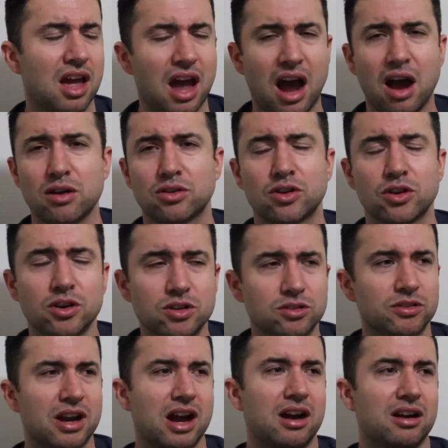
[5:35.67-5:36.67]
I would cruise
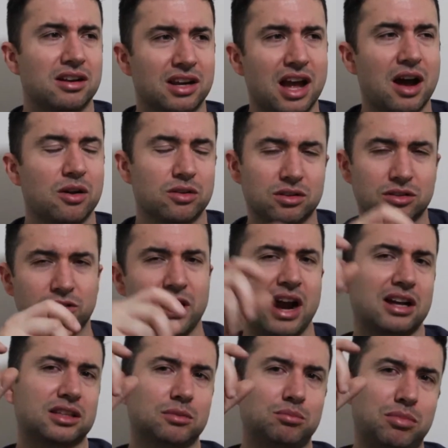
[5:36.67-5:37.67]
around and I would
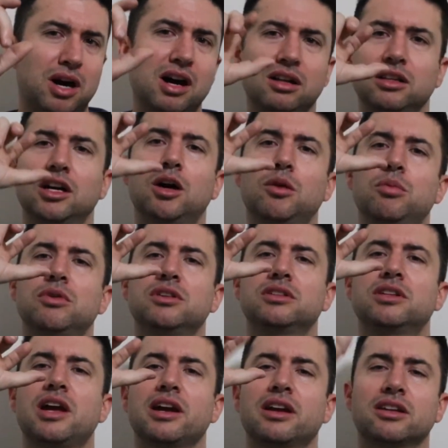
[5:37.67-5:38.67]
crack the bottle open
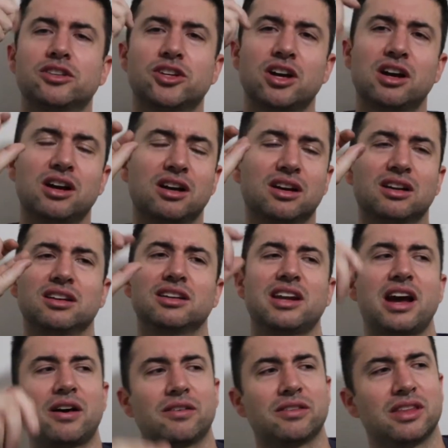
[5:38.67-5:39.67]
and take a chug
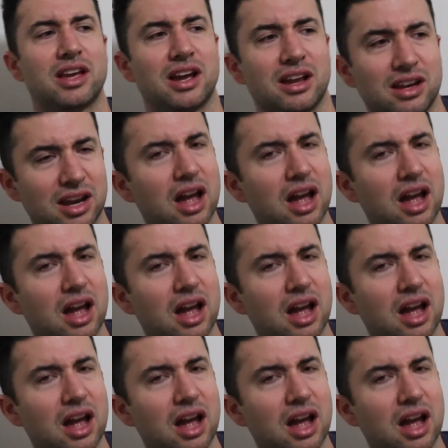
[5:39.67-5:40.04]
now and then,